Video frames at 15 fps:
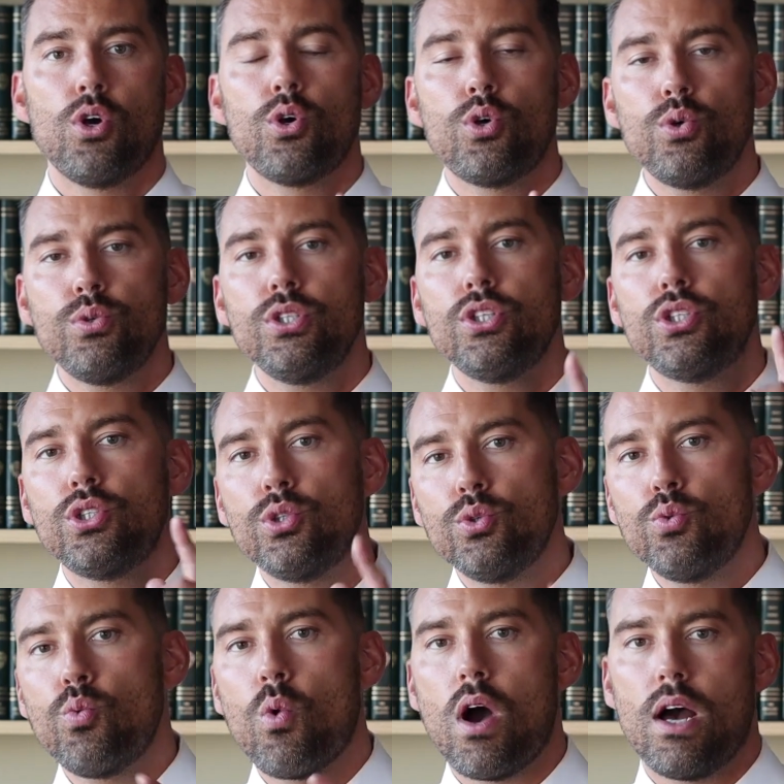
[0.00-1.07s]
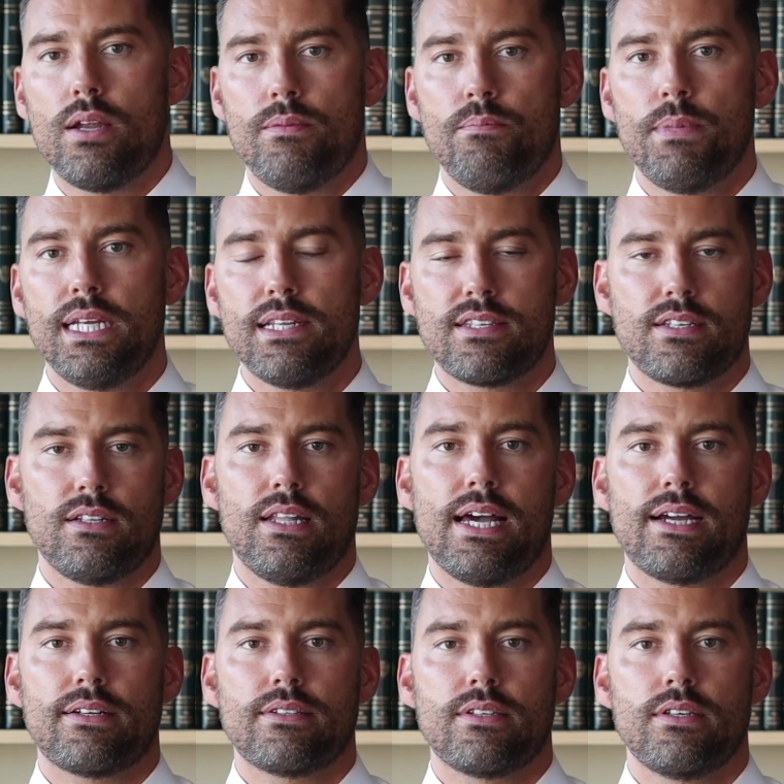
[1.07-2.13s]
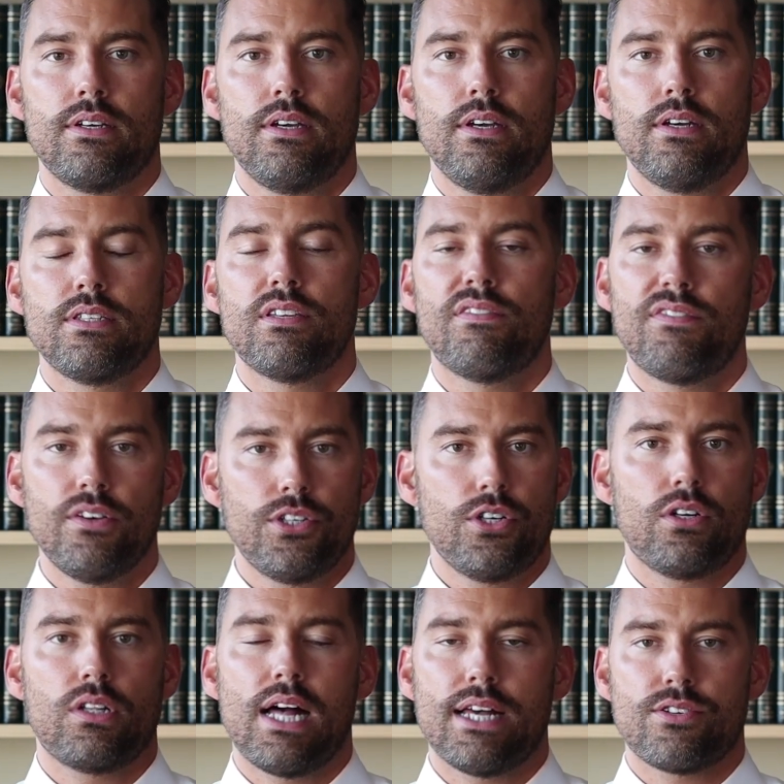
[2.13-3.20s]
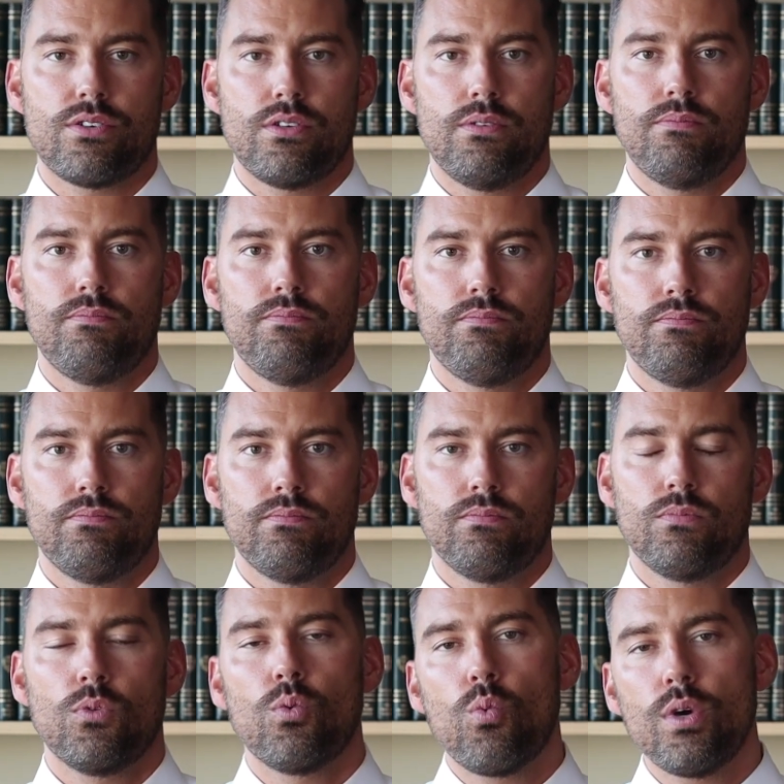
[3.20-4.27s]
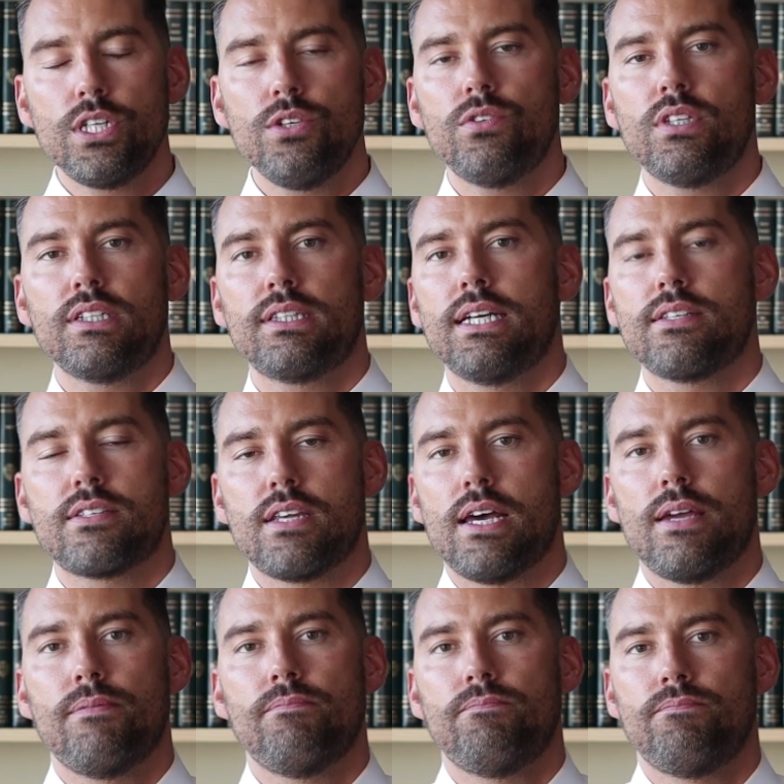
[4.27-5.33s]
Who do you want me to select to fill your classroom? What do you think they say?